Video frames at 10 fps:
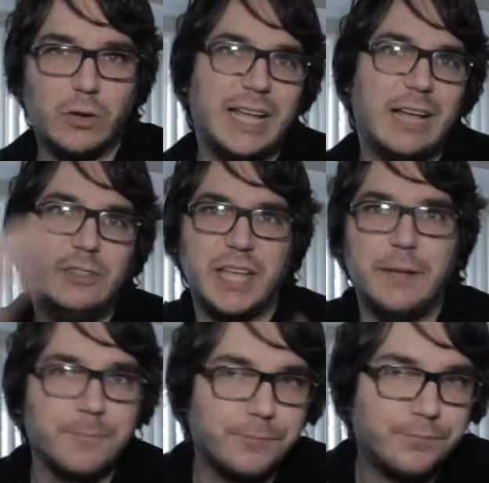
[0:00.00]
like I was saying,
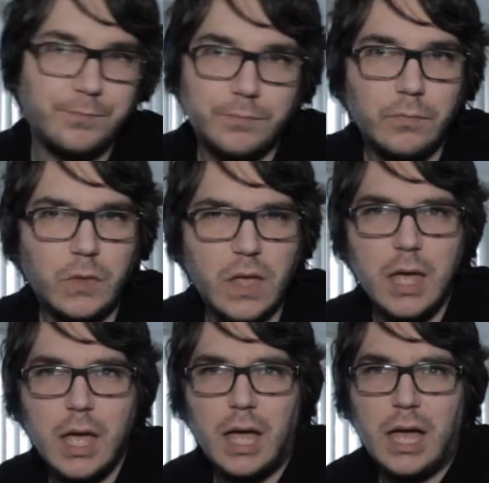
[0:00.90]

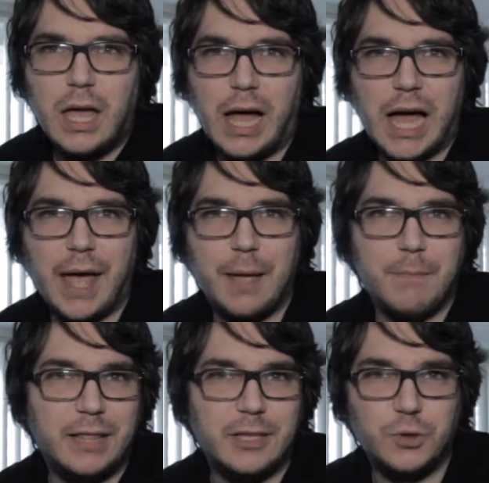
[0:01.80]
I
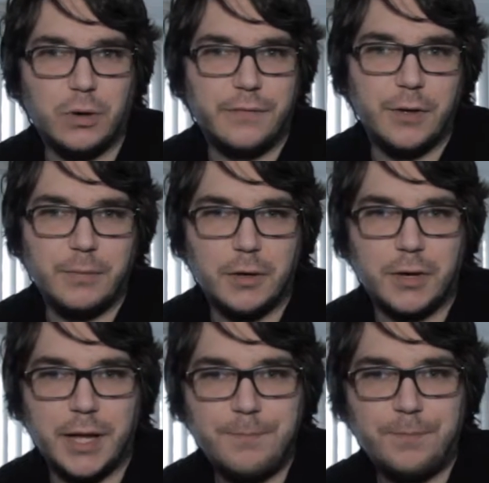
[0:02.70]
made the short film the other
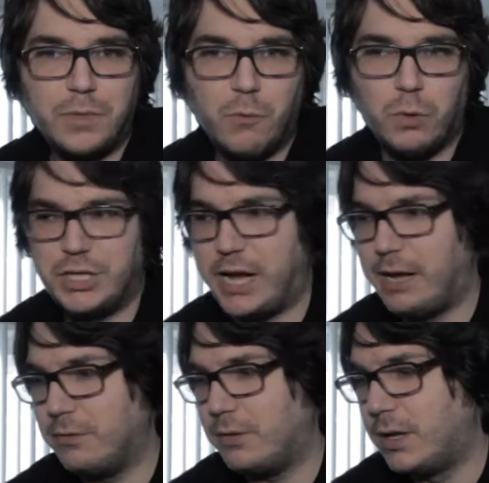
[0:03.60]
day, which I
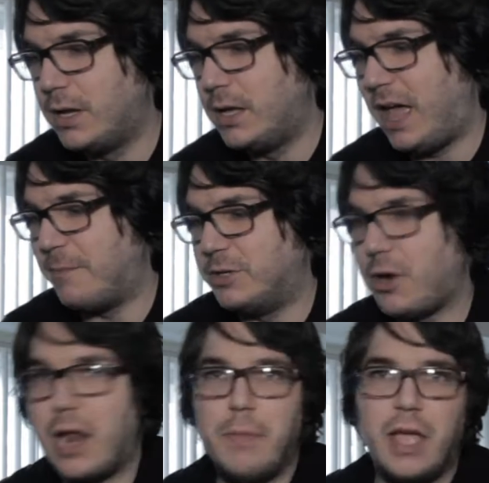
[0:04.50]
have been
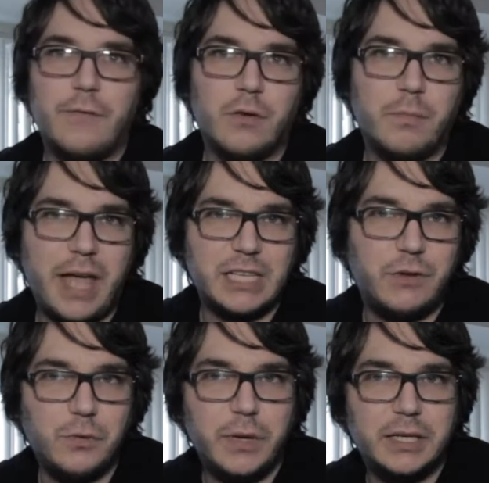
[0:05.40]
trying to make for the past
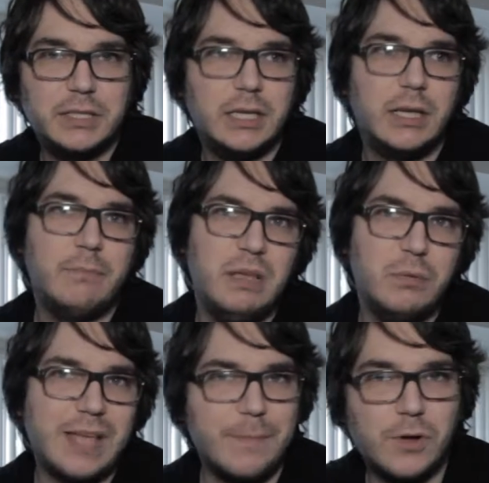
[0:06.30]
few weeks.
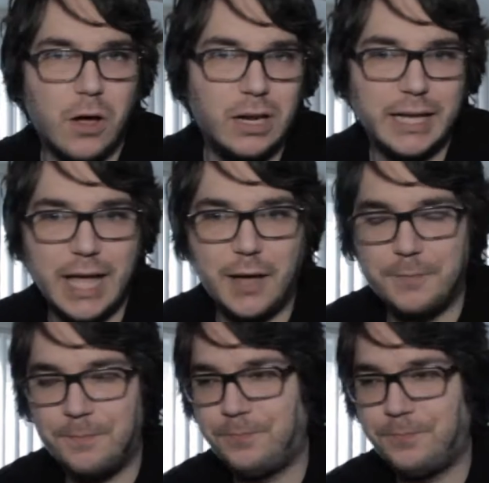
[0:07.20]
People kept calling out.